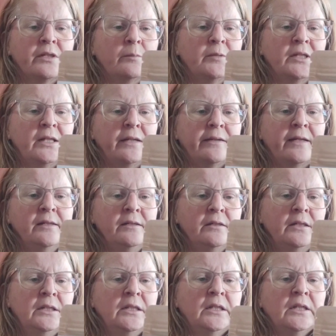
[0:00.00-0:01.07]
something like that.
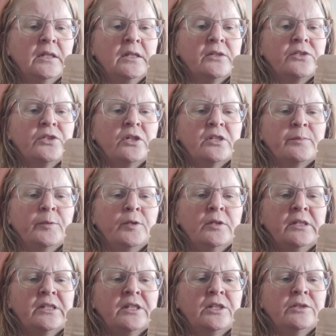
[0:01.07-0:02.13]
Start
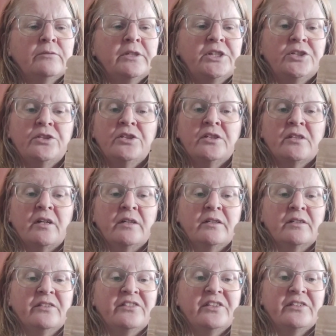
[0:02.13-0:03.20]
small until you reach your
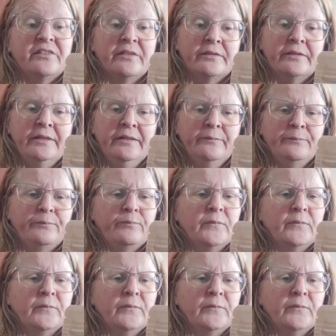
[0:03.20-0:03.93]
desired consistency.